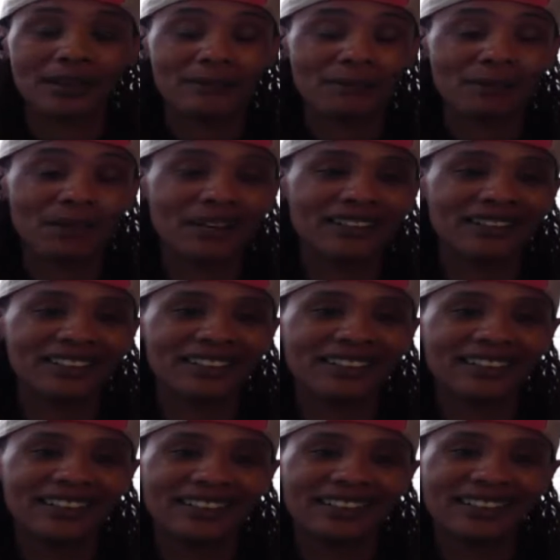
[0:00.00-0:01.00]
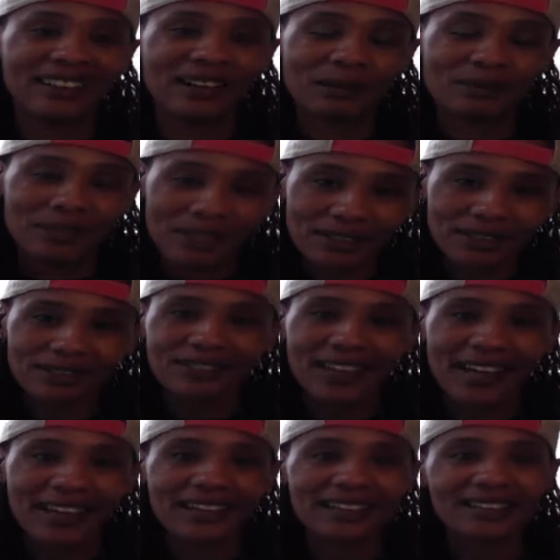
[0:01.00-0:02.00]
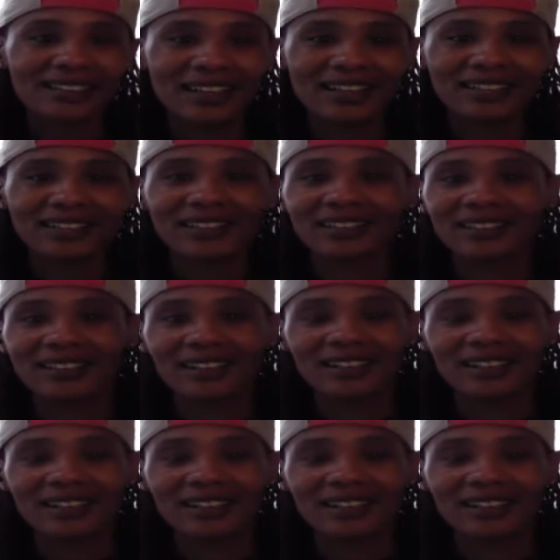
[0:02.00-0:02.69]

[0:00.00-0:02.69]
But I'm here today to say that